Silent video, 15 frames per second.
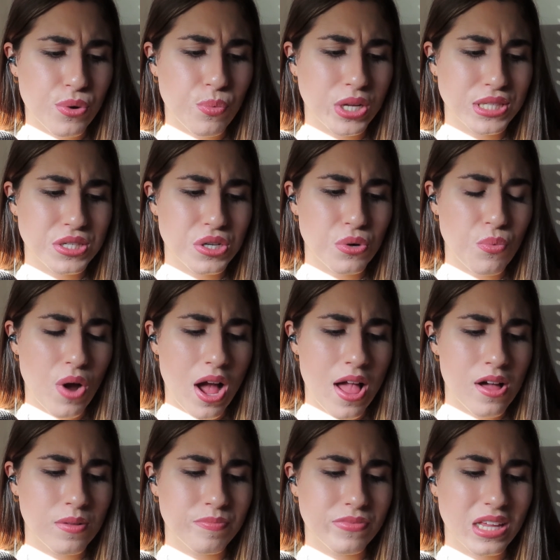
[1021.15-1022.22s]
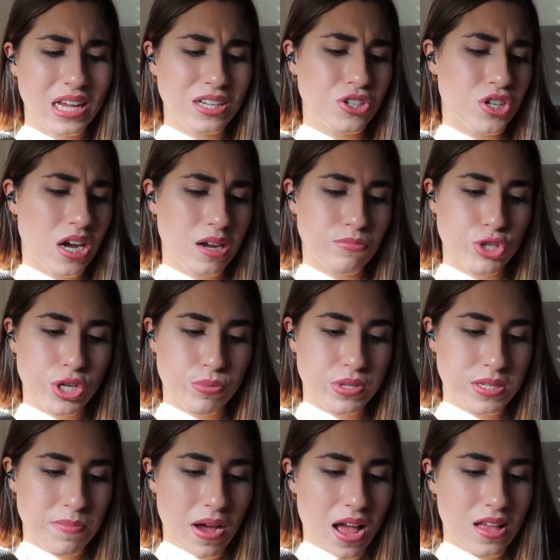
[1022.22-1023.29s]
it once in a while. Each time she
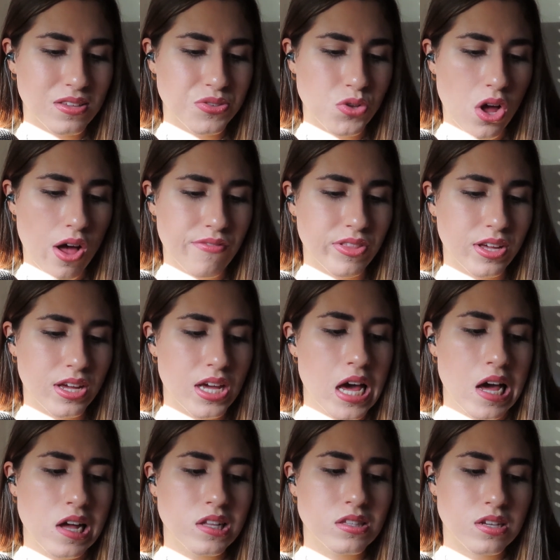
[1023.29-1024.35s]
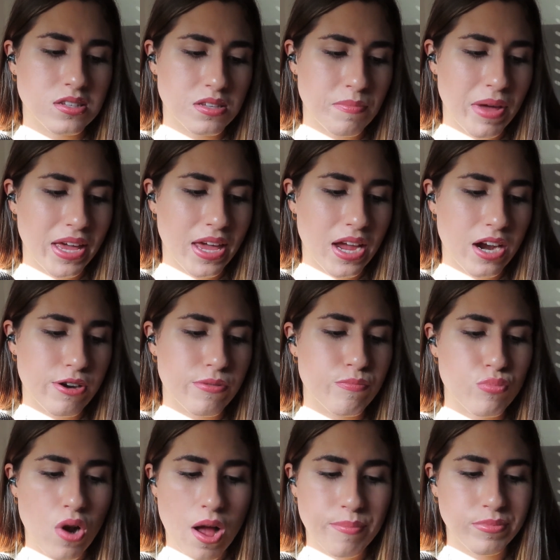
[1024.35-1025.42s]
would smile softly, tussle my hair,
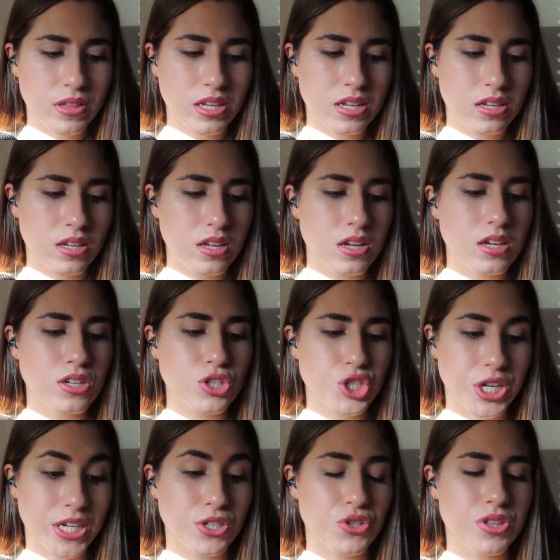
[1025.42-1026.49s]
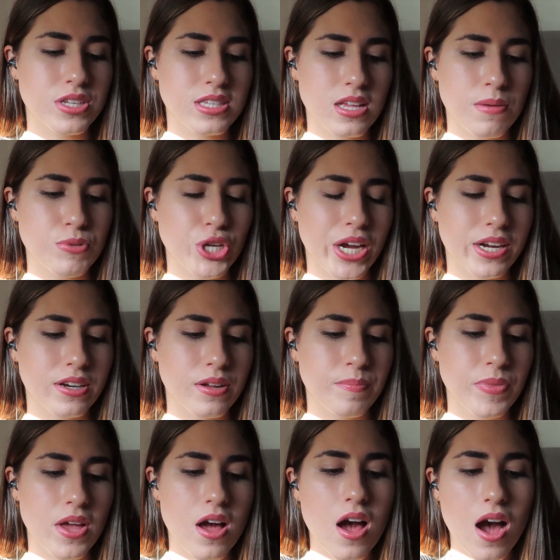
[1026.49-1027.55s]
and promptly change the subject.
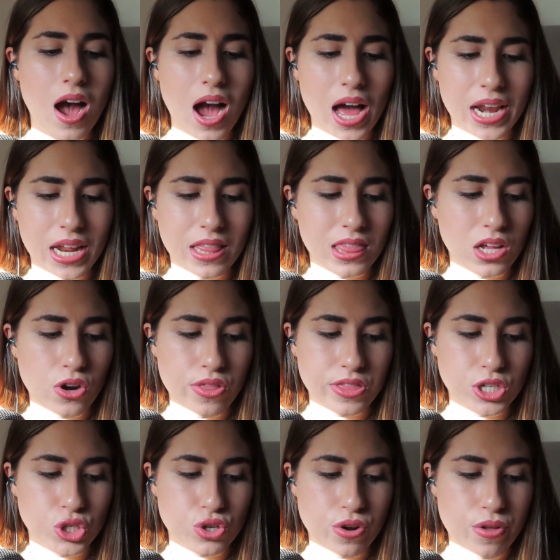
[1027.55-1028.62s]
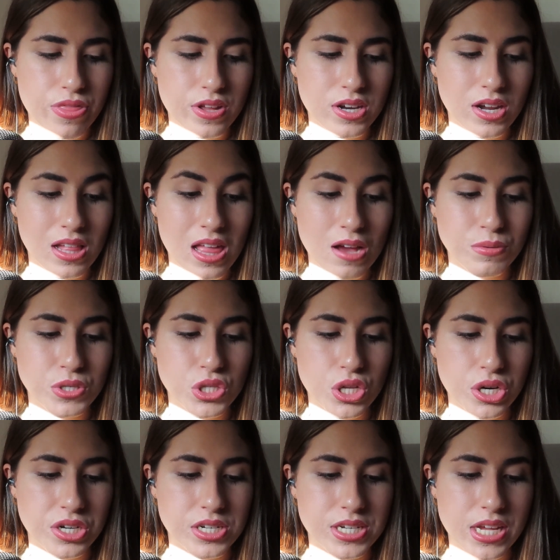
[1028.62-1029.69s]
I didn't learn the truth until I was
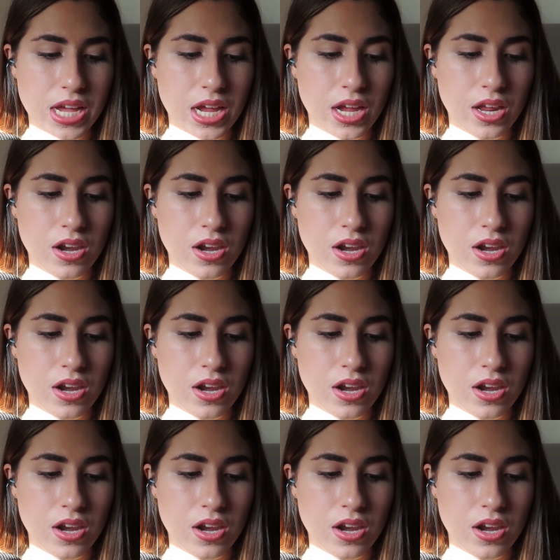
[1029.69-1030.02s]
13,